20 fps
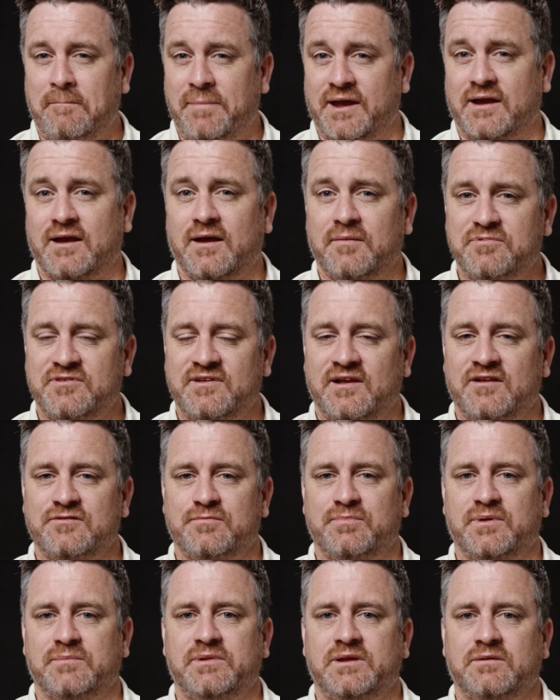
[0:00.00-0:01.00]
pick up
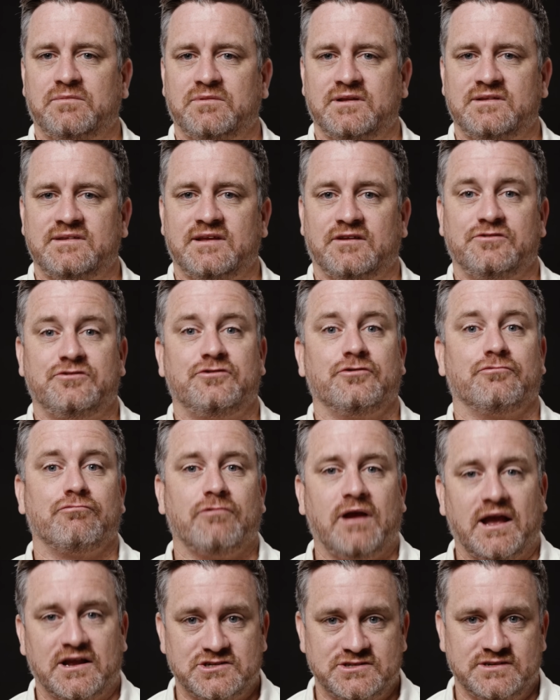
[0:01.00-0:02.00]
sounds, but be able to tell
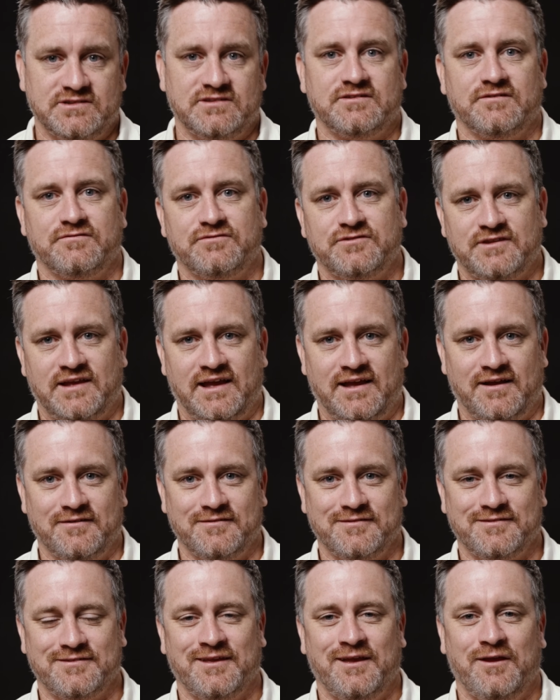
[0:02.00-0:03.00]
directions of
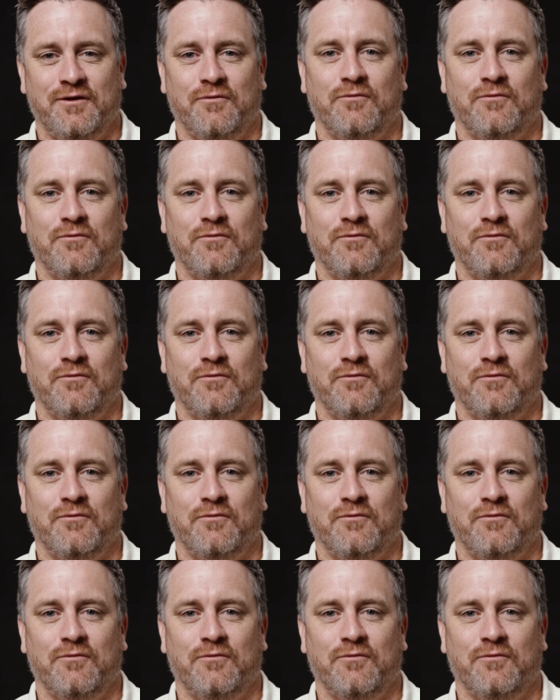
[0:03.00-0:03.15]
sounds.